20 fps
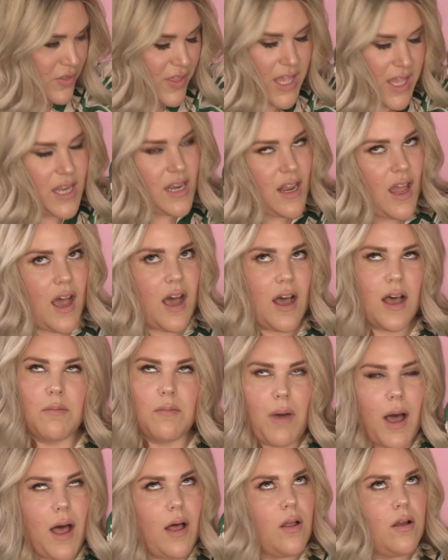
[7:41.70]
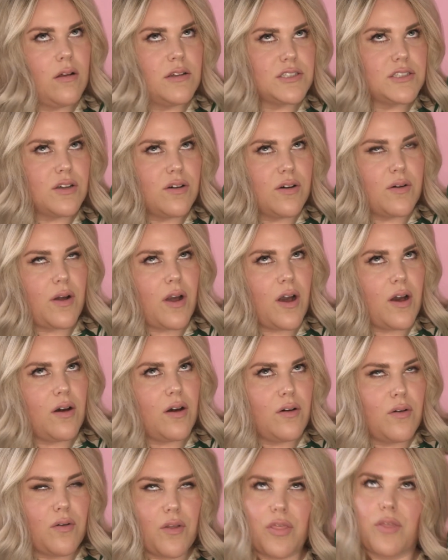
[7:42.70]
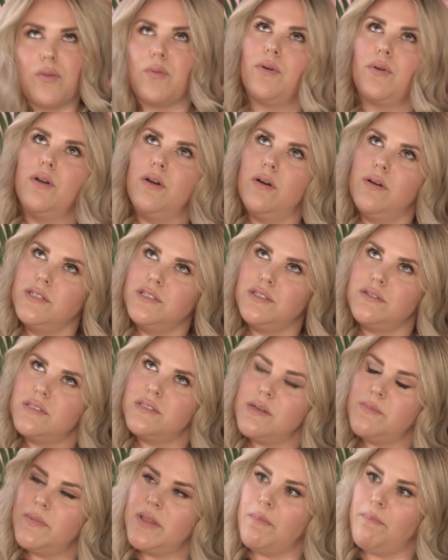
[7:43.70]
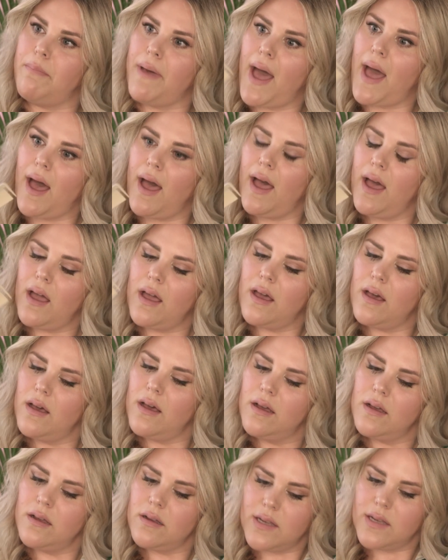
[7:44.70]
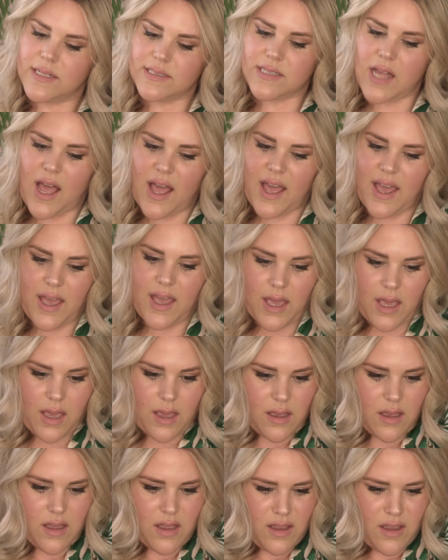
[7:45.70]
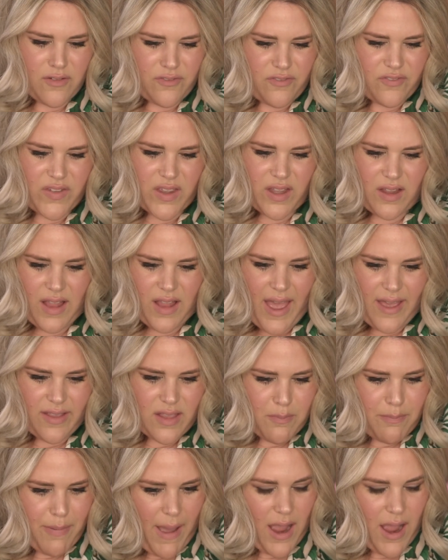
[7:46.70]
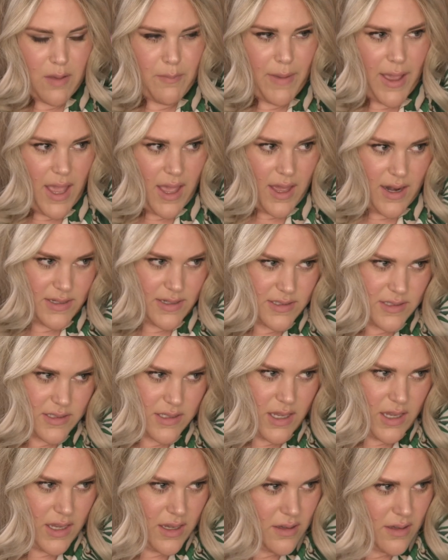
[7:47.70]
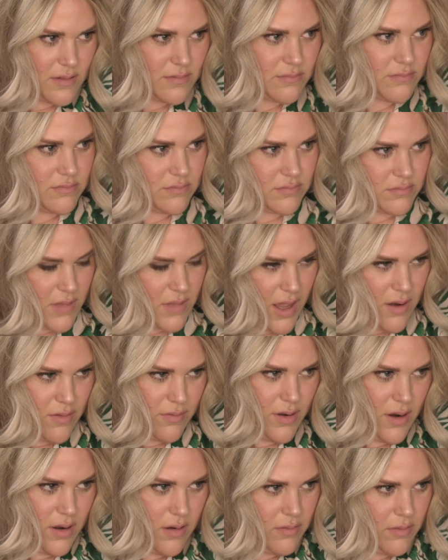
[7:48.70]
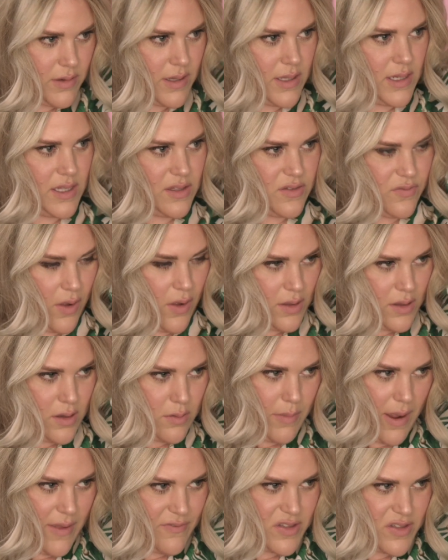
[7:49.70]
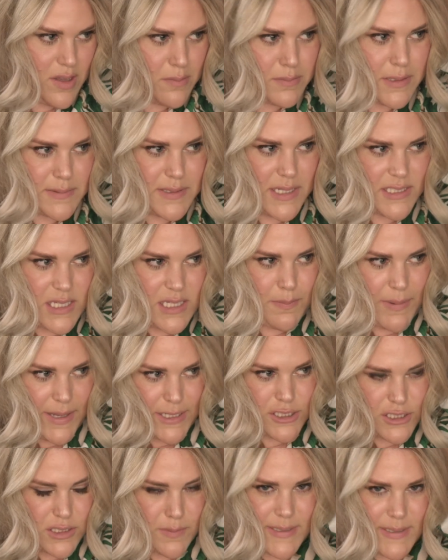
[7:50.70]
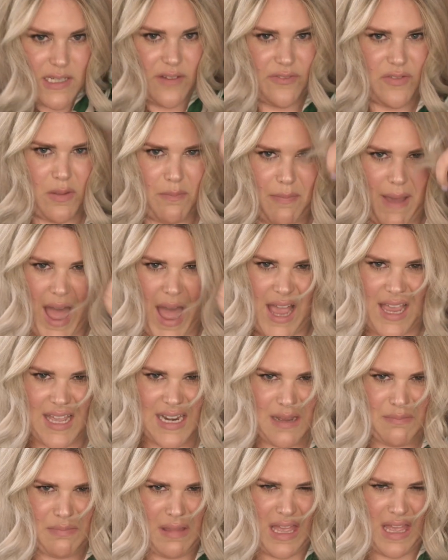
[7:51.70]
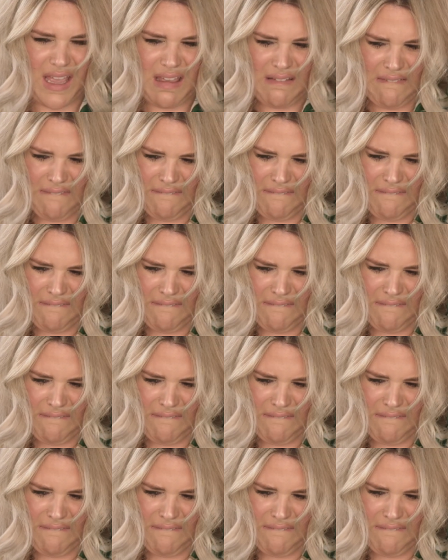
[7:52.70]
then I'll also go through and do some in the back because I feel like the back of my head is like, I don't know, it needs volume. Sometimes I see pictures of myself in the back and I'm like,